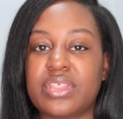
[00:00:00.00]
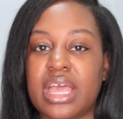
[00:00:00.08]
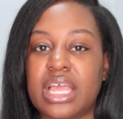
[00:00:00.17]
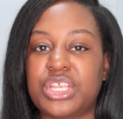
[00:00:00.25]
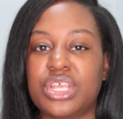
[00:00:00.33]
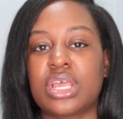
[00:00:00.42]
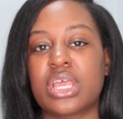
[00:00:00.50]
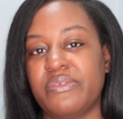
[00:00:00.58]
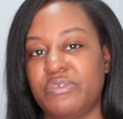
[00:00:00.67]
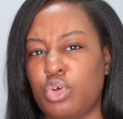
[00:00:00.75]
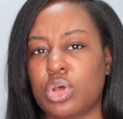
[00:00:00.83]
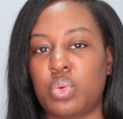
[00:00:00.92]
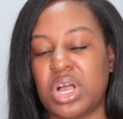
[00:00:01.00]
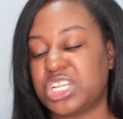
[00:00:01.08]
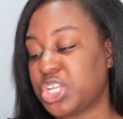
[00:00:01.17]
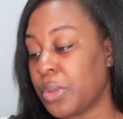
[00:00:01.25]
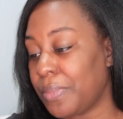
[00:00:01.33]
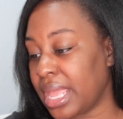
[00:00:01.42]
that, she gives you a
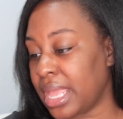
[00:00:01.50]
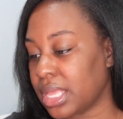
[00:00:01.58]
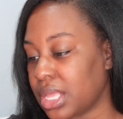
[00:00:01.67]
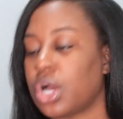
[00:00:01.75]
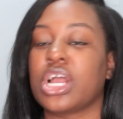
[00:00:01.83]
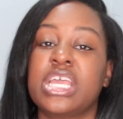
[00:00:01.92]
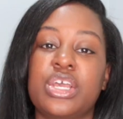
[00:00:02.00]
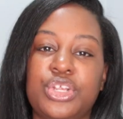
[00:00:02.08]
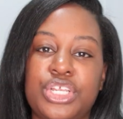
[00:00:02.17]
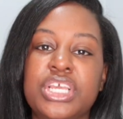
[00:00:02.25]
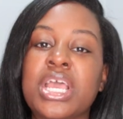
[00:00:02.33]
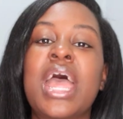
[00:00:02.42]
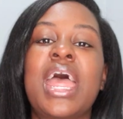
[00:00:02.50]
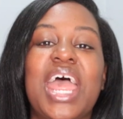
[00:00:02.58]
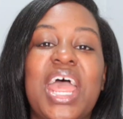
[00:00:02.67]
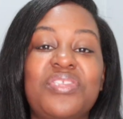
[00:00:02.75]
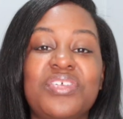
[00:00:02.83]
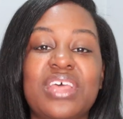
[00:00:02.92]
question bank, or he or she.
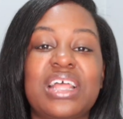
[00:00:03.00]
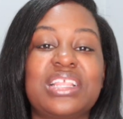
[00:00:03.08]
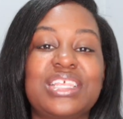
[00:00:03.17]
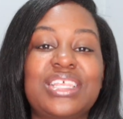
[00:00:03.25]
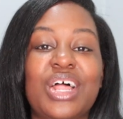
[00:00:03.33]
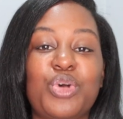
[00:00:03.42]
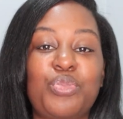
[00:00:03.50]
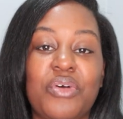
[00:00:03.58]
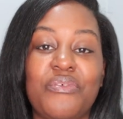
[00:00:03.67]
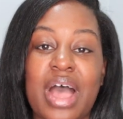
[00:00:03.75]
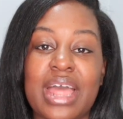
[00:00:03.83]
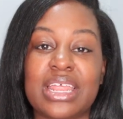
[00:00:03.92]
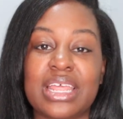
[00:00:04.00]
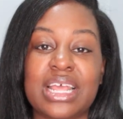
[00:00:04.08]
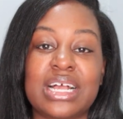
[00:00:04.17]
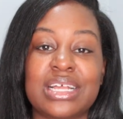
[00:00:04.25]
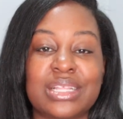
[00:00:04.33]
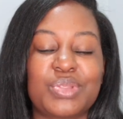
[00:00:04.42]
After that, the seller provided
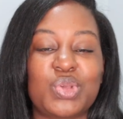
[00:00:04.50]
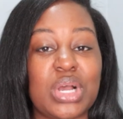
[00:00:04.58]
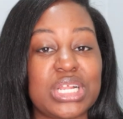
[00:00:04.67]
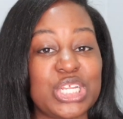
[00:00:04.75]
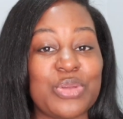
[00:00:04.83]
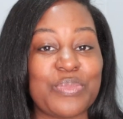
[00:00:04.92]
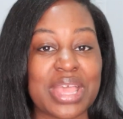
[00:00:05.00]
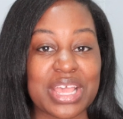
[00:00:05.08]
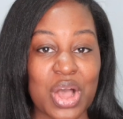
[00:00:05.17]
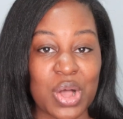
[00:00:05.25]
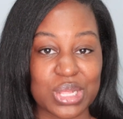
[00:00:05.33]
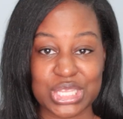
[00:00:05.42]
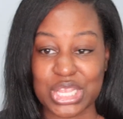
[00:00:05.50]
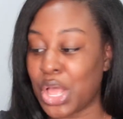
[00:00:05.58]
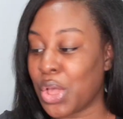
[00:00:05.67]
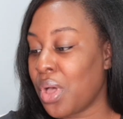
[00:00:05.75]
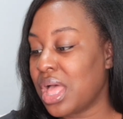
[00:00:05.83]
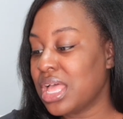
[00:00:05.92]
a question bank
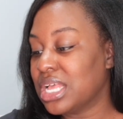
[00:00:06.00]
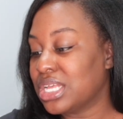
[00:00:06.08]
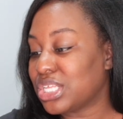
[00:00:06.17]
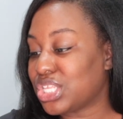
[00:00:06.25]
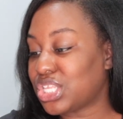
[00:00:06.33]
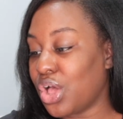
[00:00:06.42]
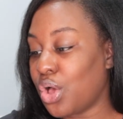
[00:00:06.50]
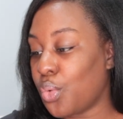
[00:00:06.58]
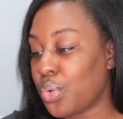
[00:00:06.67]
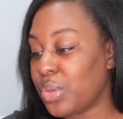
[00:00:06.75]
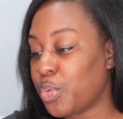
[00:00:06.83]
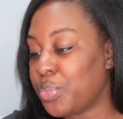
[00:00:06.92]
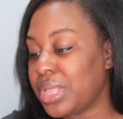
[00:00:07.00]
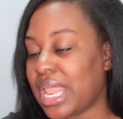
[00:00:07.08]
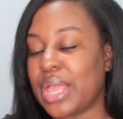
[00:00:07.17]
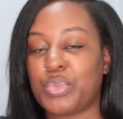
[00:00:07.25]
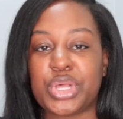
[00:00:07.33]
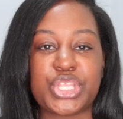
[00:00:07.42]
also. So it would be
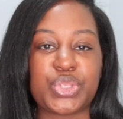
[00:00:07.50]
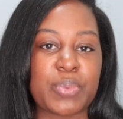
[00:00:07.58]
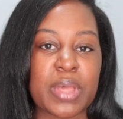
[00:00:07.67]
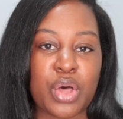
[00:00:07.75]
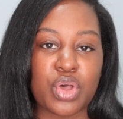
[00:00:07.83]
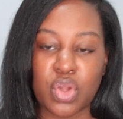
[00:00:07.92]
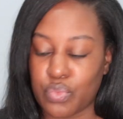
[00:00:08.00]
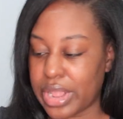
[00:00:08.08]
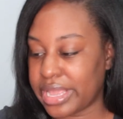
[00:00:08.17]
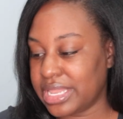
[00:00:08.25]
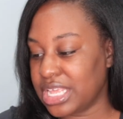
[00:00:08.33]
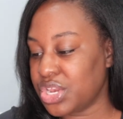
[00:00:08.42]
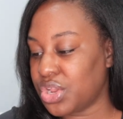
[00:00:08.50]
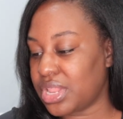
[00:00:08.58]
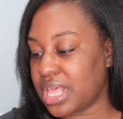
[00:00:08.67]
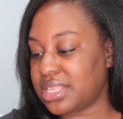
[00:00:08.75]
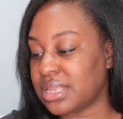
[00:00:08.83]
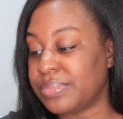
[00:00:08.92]
like, what's spelled correctly? You know,
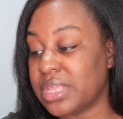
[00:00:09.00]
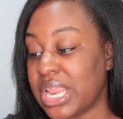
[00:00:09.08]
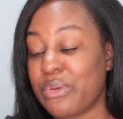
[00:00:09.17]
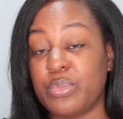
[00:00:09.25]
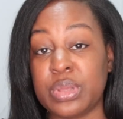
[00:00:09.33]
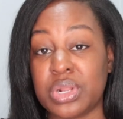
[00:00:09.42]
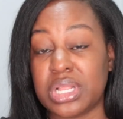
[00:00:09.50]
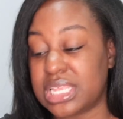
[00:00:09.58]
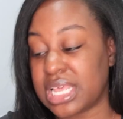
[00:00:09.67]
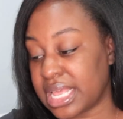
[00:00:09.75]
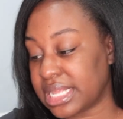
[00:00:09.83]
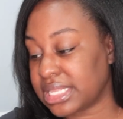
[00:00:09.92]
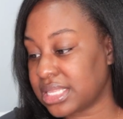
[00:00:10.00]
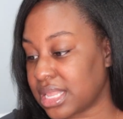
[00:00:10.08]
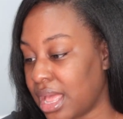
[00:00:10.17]
that's something that would be on a test.